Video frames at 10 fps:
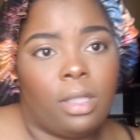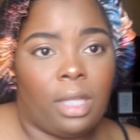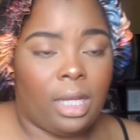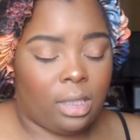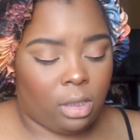The
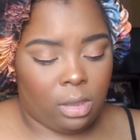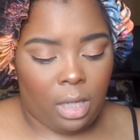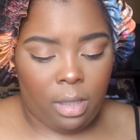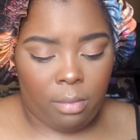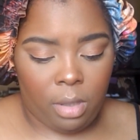lashes
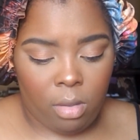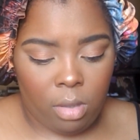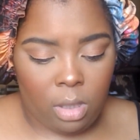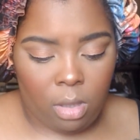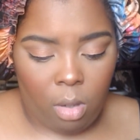I am
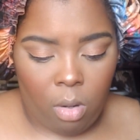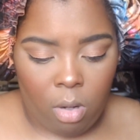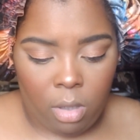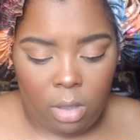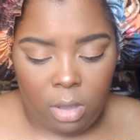using
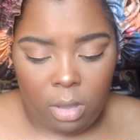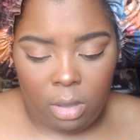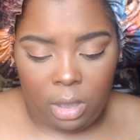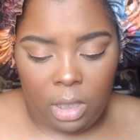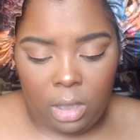are
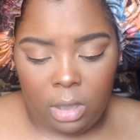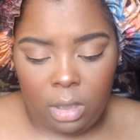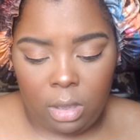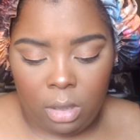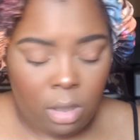the
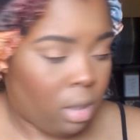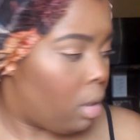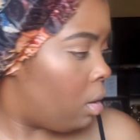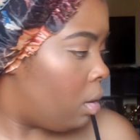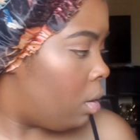Kiss
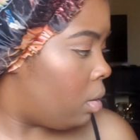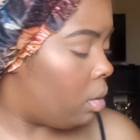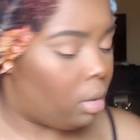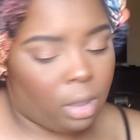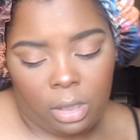
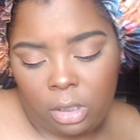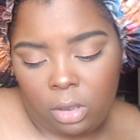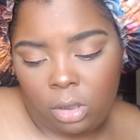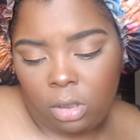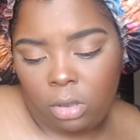
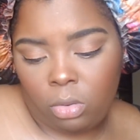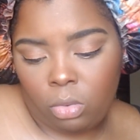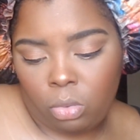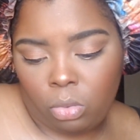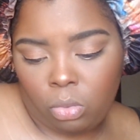
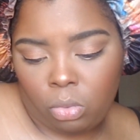Lush